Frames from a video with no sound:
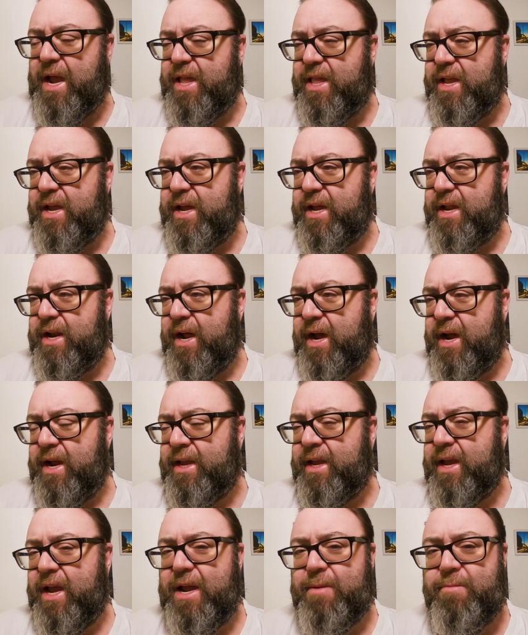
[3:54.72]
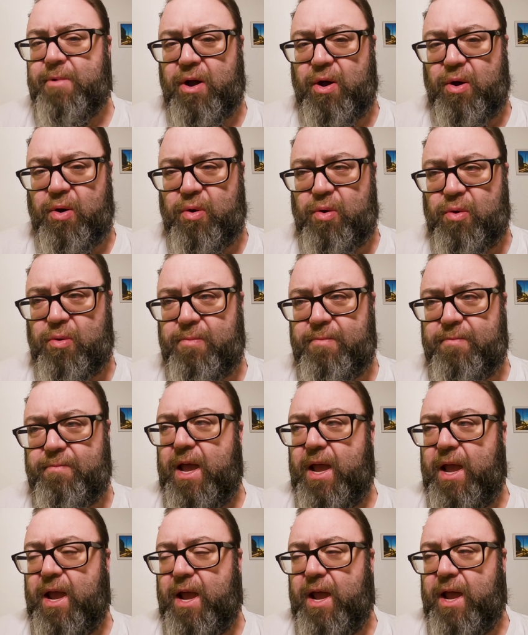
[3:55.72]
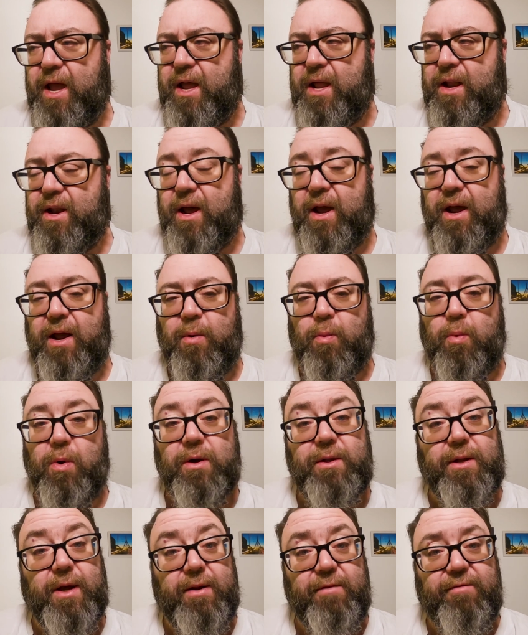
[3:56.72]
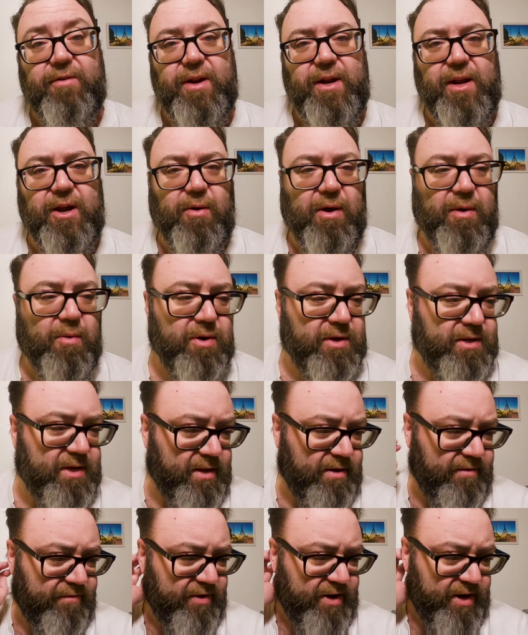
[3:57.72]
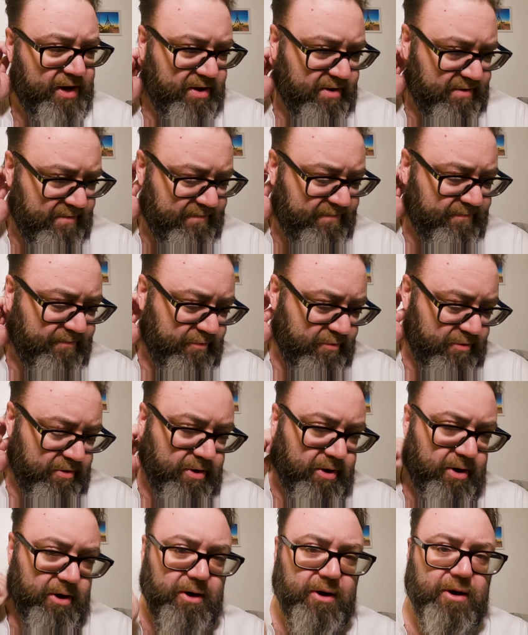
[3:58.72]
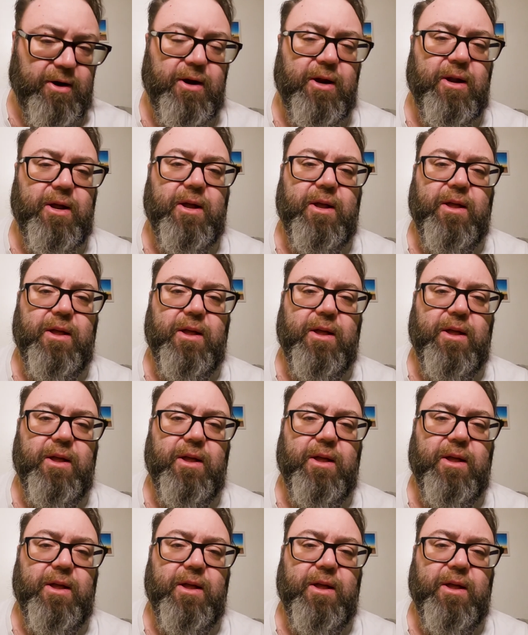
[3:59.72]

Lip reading: and then I came home and I worked on a video. I worked on a video for